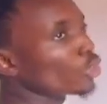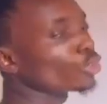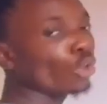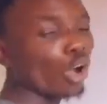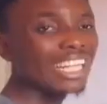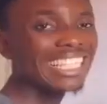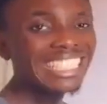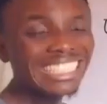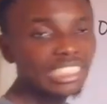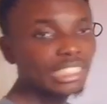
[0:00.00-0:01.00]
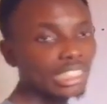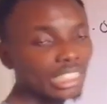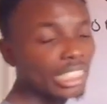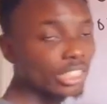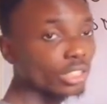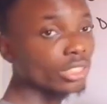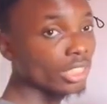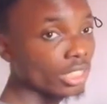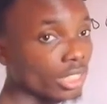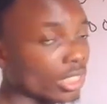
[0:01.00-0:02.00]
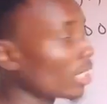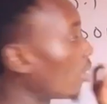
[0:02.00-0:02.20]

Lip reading: You call each digit